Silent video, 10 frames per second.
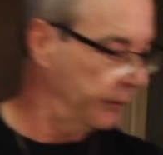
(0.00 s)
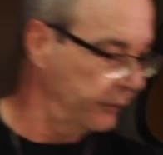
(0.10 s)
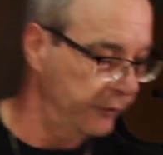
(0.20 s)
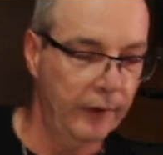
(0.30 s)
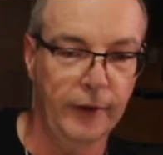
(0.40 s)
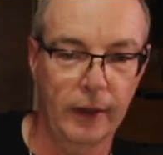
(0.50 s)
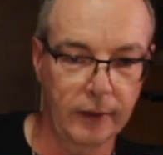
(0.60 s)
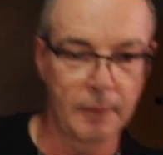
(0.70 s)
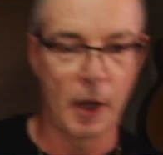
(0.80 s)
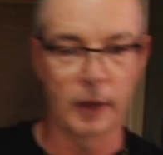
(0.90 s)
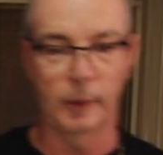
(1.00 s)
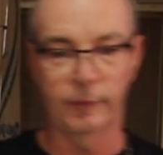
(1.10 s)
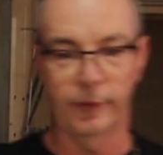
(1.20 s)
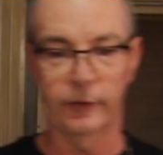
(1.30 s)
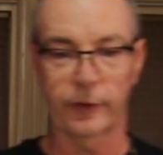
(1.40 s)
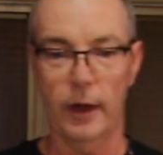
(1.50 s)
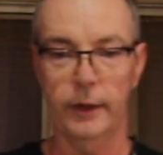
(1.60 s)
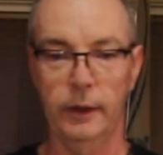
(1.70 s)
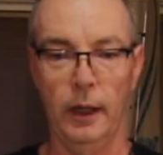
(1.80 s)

There's nothing on the bottom of this carton.